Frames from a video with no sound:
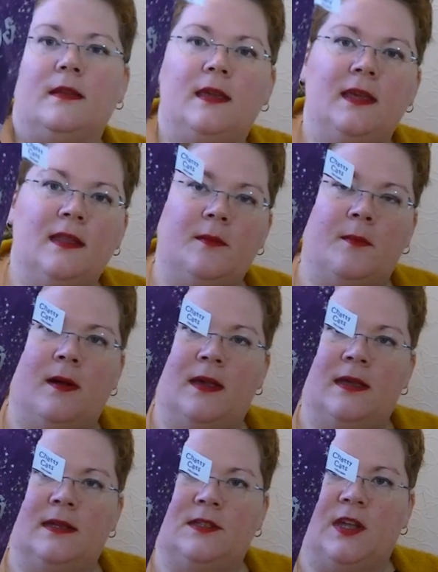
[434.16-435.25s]
in
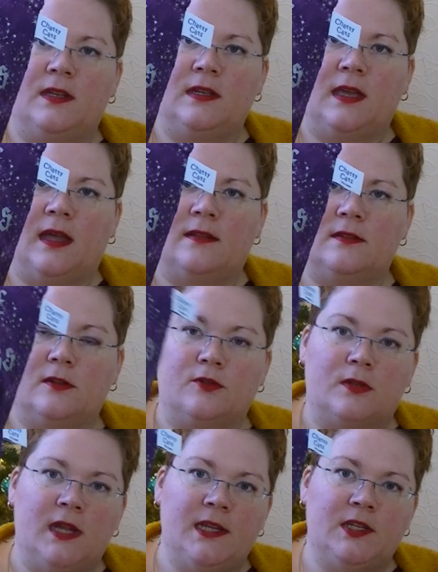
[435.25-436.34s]
my Chatty Cats
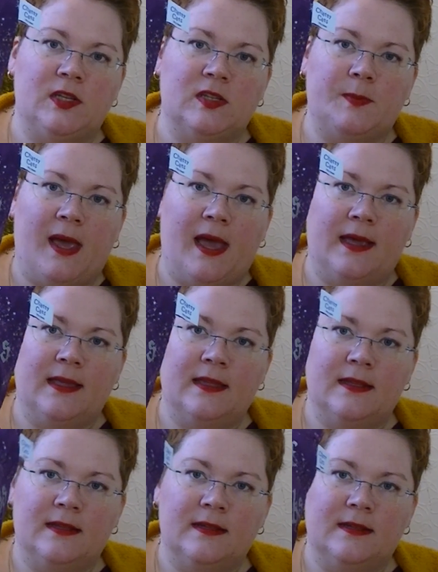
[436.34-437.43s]
Creations bag.
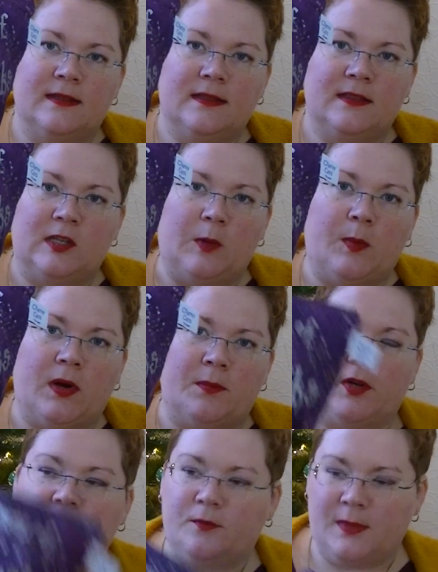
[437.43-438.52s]
The
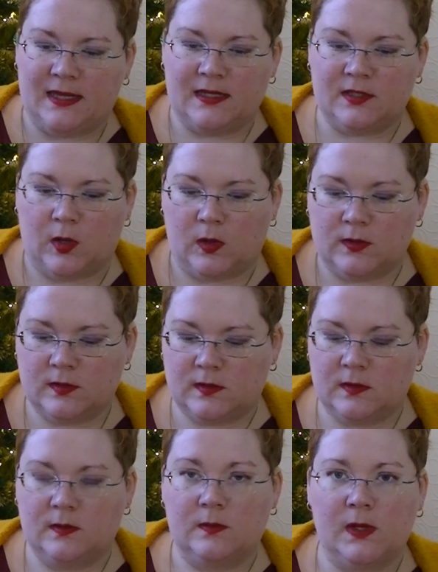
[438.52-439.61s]
department of making socks.
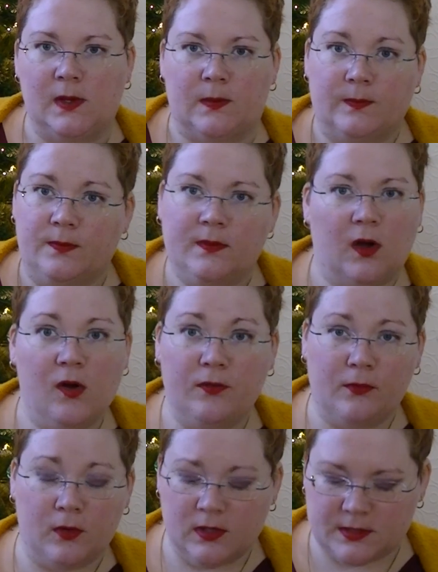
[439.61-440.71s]
Well,
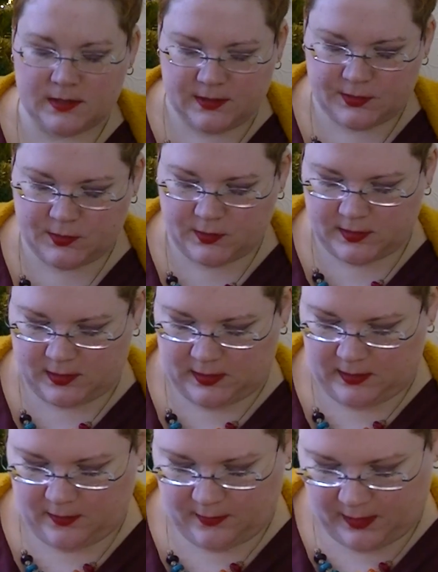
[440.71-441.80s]
of course there's socks in
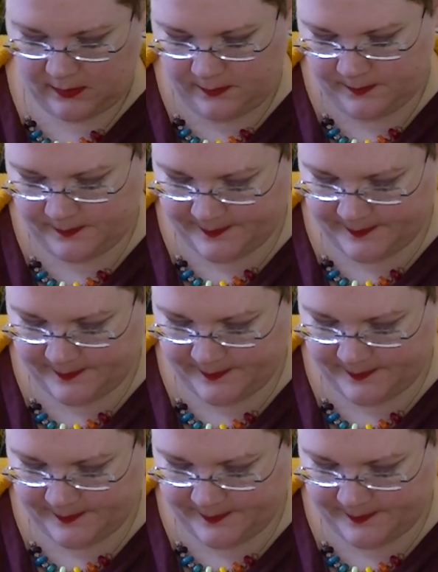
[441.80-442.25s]
here then.